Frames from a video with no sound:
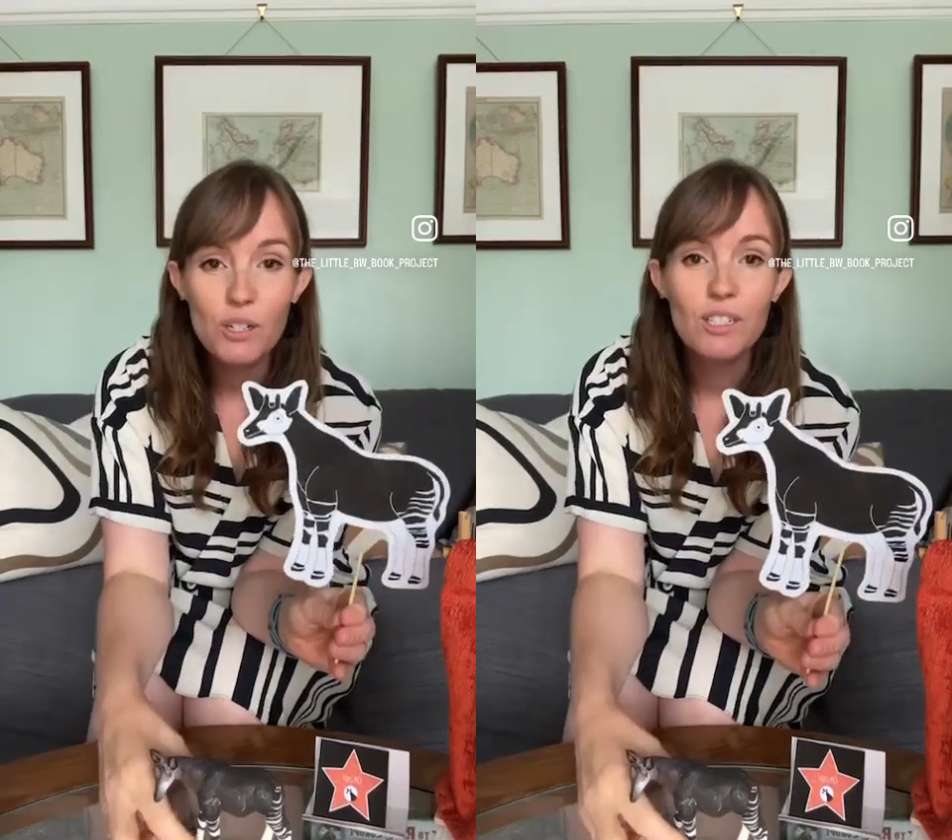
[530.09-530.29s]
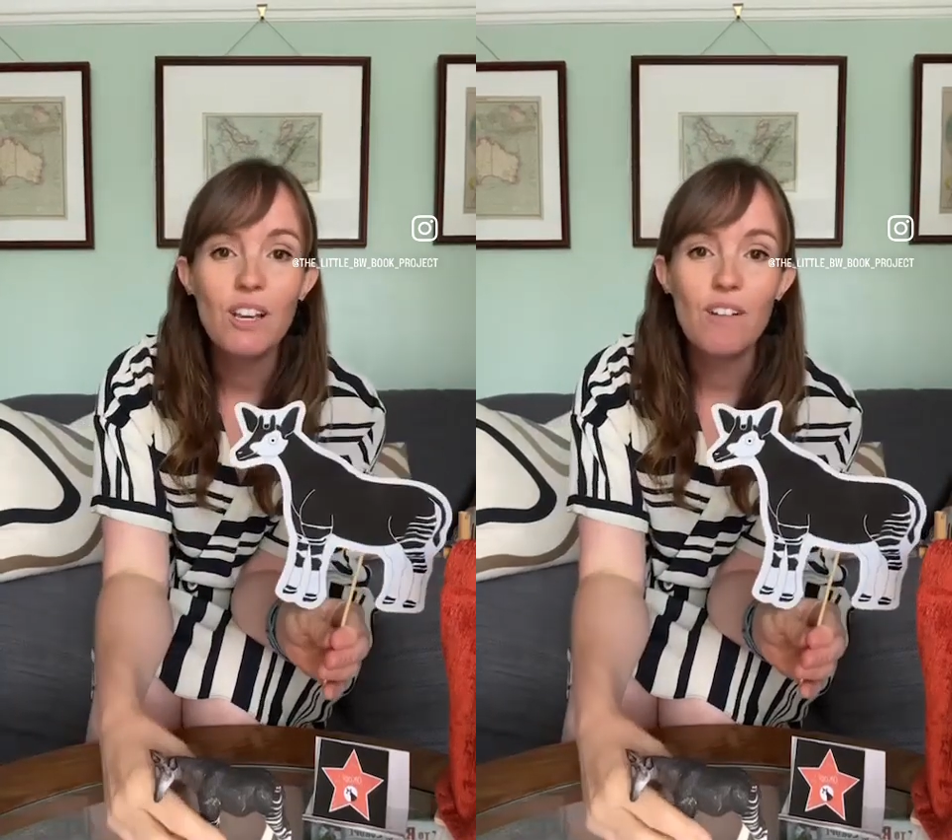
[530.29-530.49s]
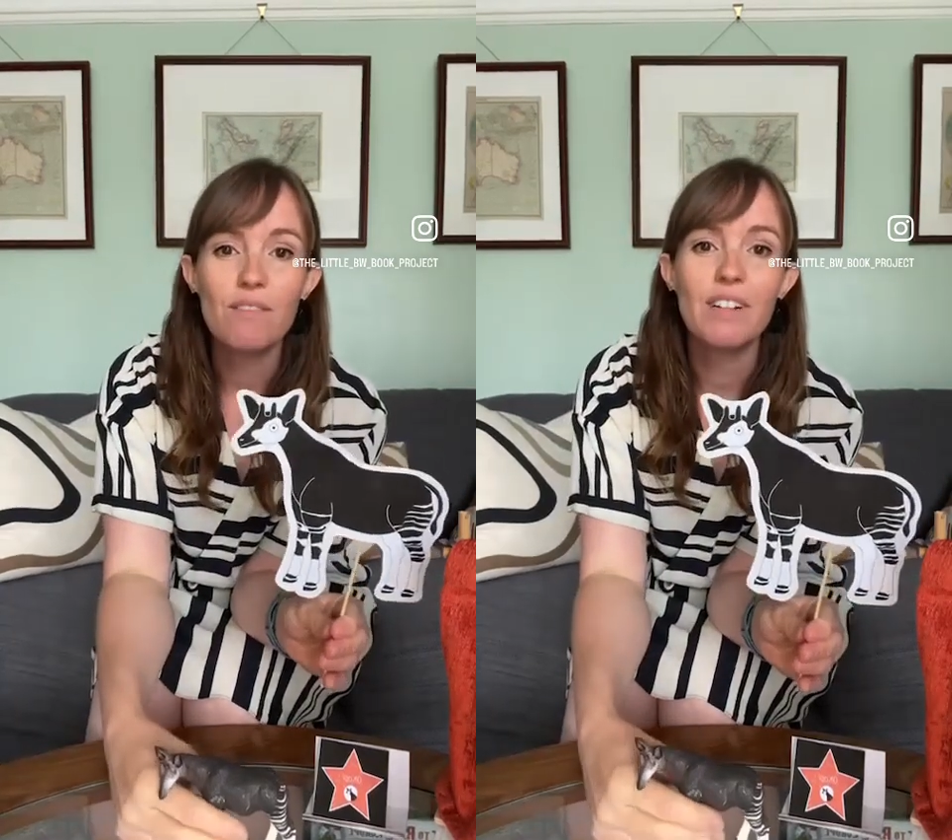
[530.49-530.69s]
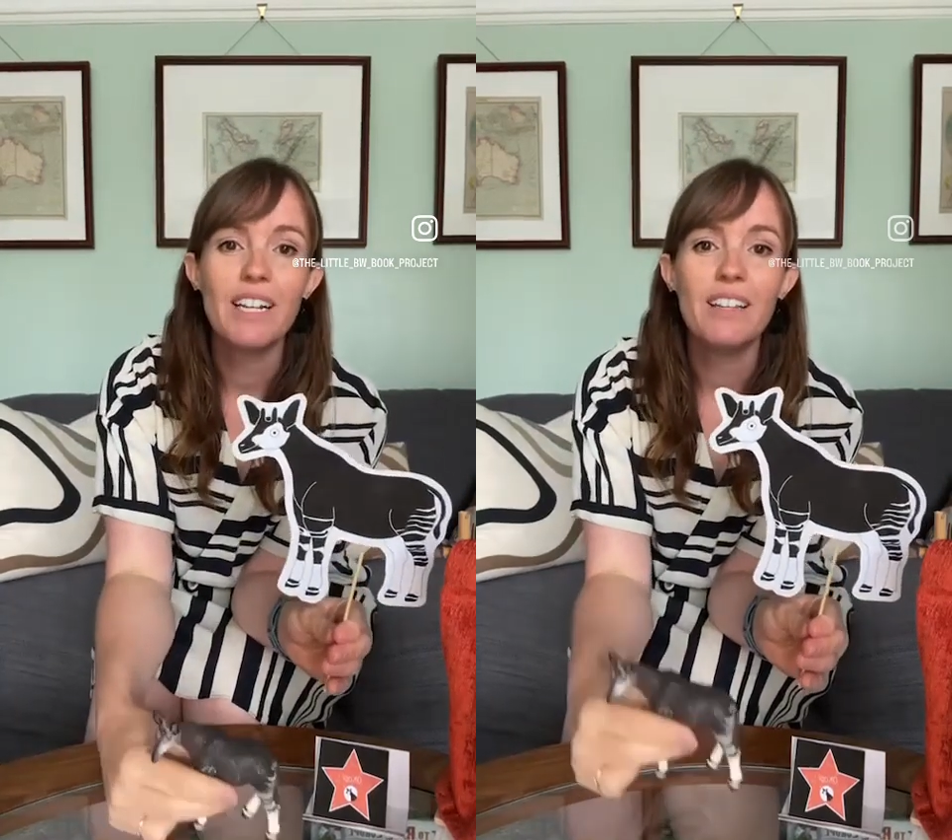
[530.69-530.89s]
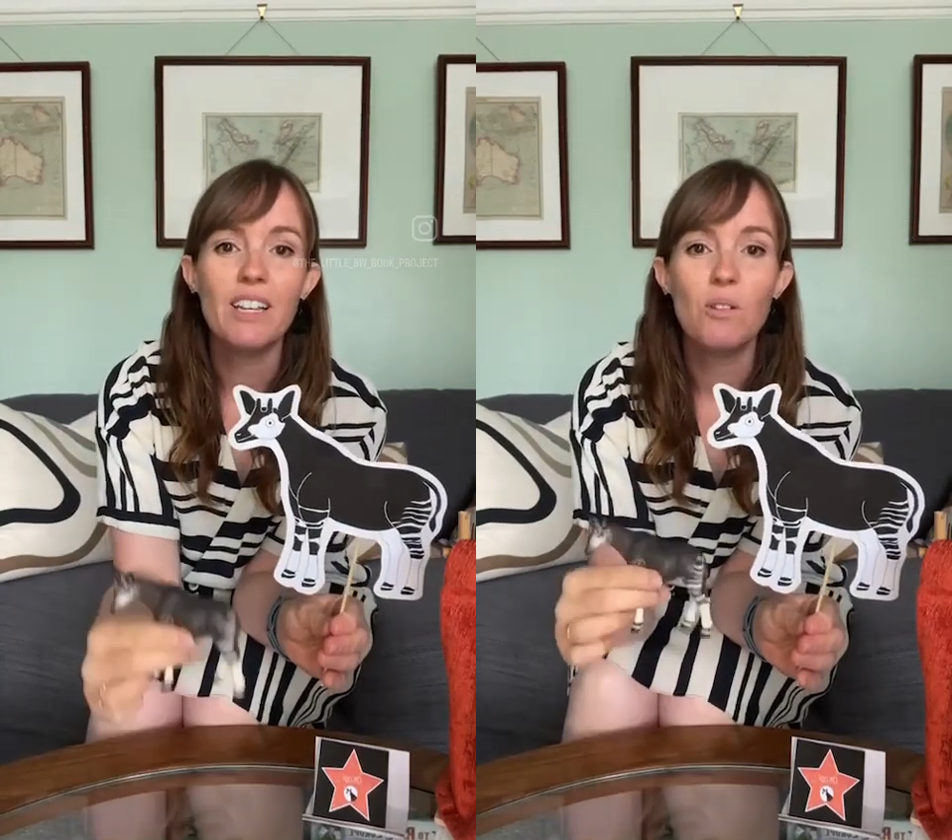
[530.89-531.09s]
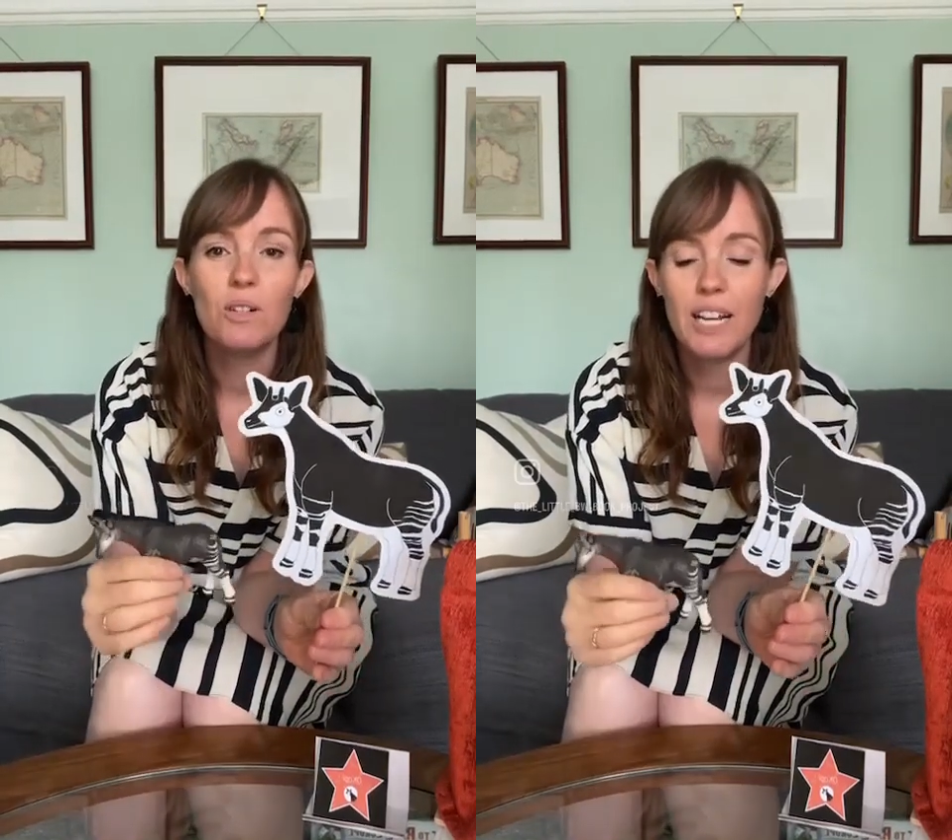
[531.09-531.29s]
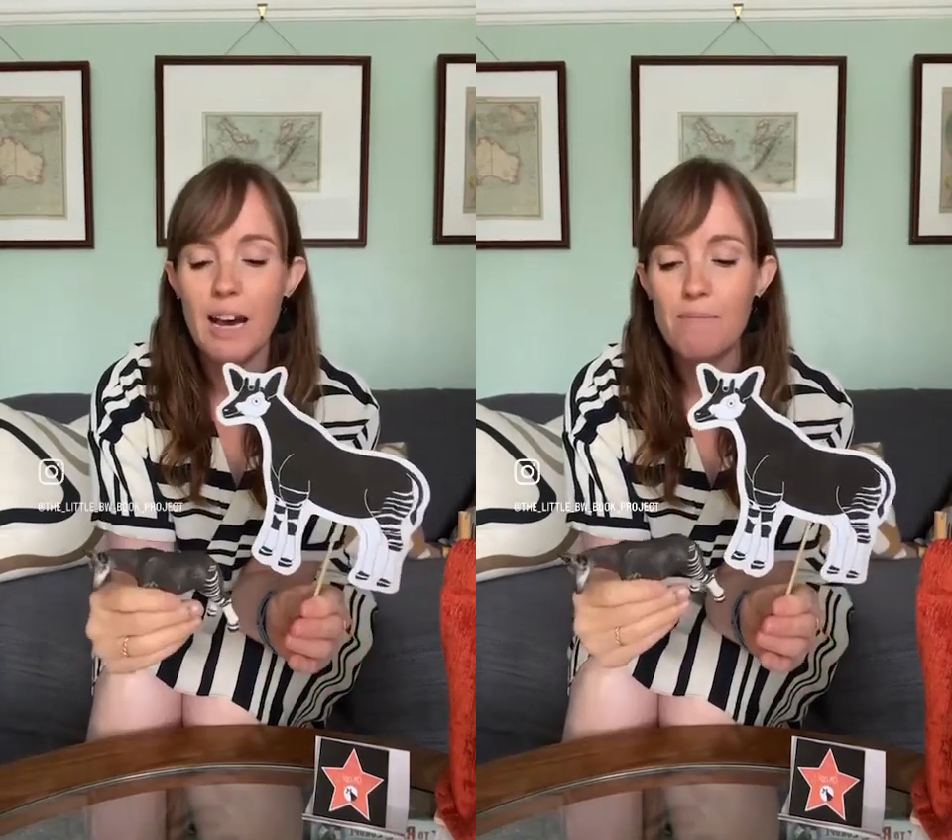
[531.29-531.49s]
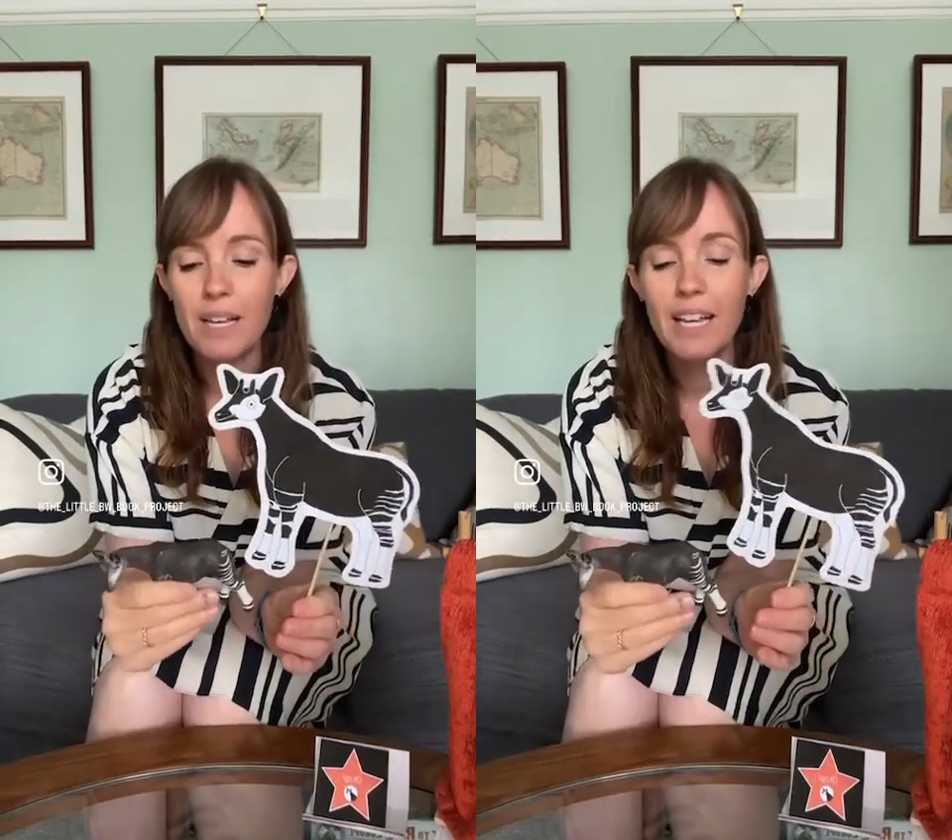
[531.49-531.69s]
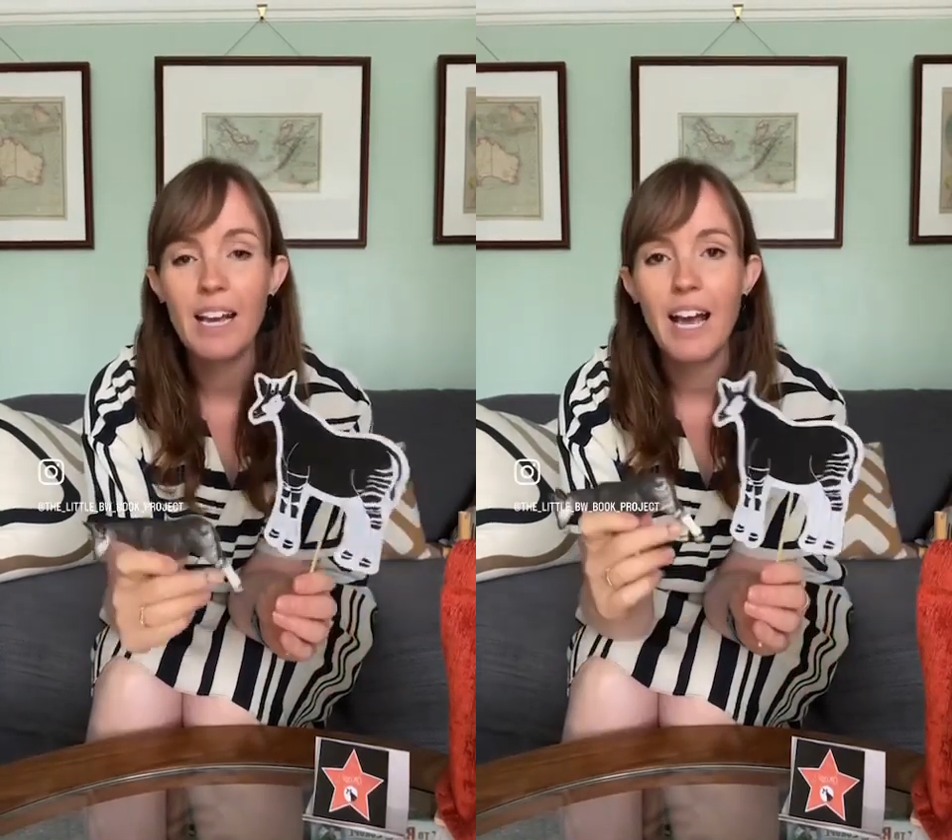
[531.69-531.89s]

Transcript: discovery, the old okapi,